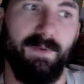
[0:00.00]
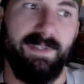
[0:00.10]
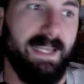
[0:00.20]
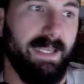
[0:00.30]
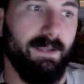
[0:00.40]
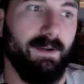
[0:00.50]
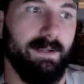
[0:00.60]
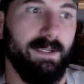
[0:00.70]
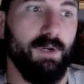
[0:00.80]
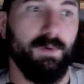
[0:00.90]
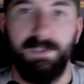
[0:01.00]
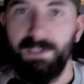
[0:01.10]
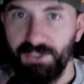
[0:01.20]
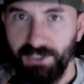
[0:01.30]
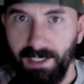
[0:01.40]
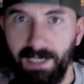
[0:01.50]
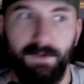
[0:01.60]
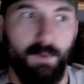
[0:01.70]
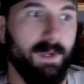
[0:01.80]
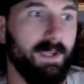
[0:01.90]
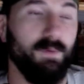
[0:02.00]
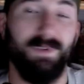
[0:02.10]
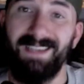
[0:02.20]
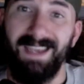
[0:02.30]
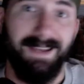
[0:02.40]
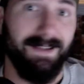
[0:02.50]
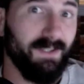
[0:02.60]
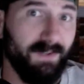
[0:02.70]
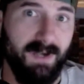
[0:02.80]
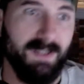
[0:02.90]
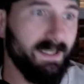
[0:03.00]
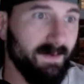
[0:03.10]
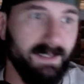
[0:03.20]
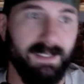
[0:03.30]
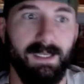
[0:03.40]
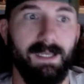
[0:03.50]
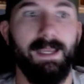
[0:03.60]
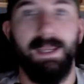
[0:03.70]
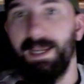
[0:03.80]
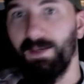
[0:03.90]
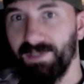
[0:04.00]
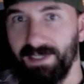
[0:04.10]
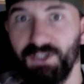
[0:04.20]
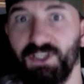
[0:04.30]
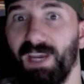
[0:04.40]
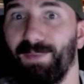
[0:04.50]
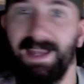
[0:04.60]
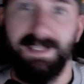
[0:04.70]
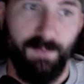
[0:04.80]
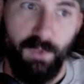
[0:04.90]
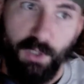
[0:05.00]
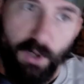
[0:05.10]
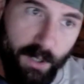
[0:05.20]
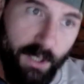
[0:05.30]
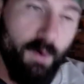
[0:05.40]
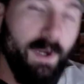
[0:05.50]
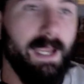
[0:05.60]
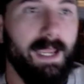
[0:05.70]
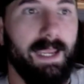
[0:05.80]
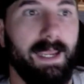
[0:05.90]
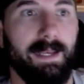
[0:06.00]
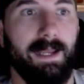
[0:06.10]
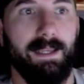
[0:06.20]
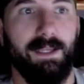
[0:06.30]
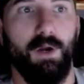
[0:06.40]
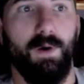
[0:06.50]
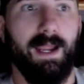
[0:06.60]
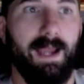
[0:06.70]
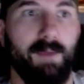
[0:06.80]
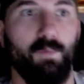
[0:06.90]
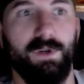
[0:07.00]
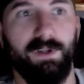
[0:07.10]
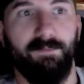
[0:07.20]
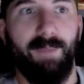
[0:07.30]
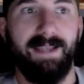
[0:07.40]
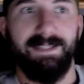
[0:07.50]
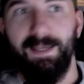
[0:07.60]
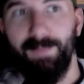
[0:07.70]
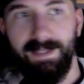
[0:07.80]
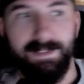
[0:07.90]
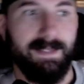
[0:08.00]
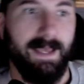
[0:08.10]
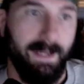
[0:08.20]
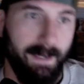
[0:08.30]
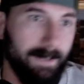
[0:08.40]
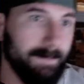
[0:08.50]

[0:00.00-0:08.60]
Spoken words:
taking on, a legit heavyweight who was taking his career seriously and was in shape, had some good cardio. And, I wonder if Max Gimenis is that guy.